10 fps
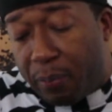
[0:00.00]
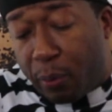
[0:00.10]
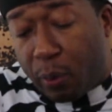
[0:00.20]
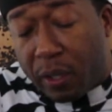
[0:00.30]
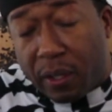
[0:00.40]

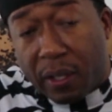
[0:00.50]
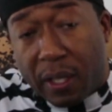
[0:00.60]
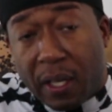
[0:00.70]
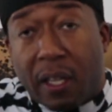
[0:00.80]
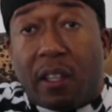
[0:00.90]
port
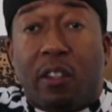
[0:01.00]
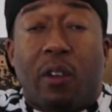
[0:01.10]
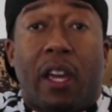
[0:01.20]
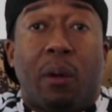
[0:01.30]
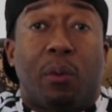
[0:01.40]
that
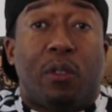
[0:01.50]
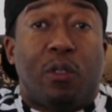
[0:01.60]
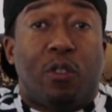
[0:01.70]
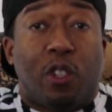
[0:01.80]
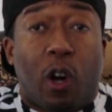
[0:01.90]
you're able
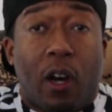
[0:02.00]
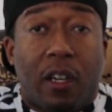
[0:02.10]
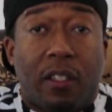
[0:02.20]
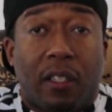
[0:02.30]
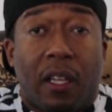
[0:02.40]
to
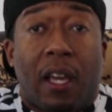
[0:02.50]
charge